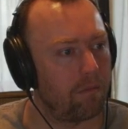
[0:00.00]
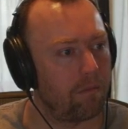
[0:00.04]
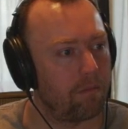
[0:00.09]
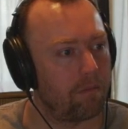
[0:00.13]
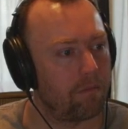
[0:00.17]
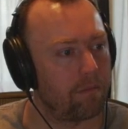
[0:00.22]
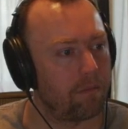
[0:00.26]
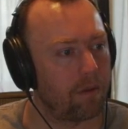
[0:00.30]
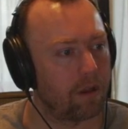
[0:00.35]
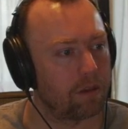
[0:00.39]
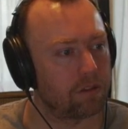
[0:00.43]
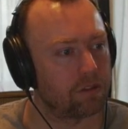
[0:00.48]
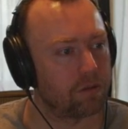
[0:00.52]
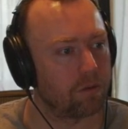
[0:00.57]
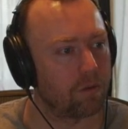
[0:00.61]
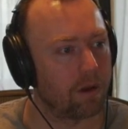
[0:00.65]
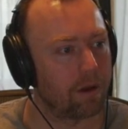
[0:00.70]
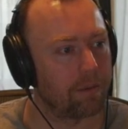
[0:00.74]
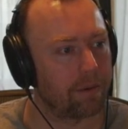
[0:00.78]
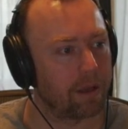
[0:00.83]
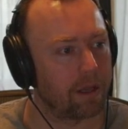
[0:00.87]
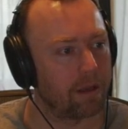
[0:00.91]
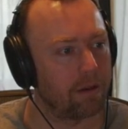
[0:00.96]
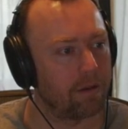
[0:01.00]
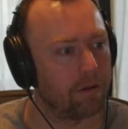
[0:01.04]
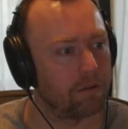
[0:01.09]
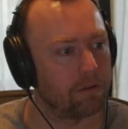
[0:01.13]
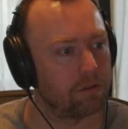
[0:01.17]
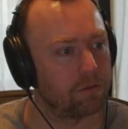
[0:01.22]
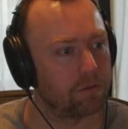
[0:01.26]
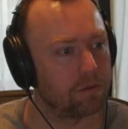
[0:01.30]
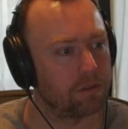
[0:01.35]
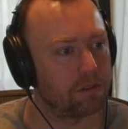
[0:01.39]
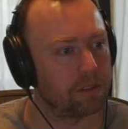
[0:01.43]
not sure why I'm getting
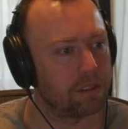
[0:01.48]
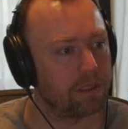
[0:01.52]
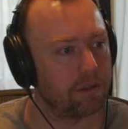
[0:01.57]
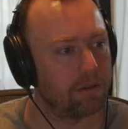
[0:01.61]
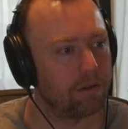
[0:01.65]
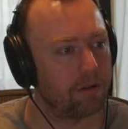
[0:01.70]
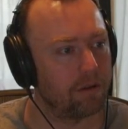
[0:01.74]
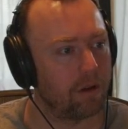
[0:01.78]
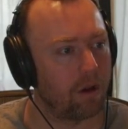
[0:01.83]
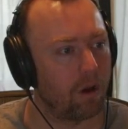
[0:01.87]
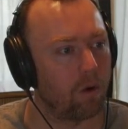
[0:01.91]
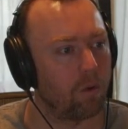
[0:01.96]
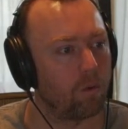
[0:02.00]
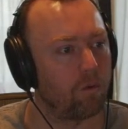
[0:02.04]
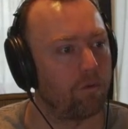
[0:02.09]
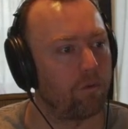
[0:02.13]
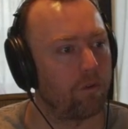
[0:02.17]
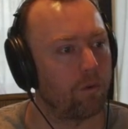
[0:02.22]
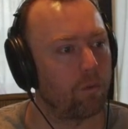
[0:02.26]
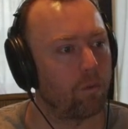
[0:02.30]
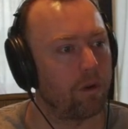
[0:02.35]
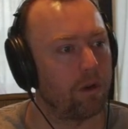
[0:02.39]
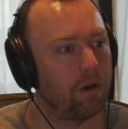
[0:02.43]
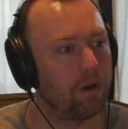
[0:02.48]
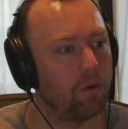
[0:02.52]
those. We'll see. Oh, window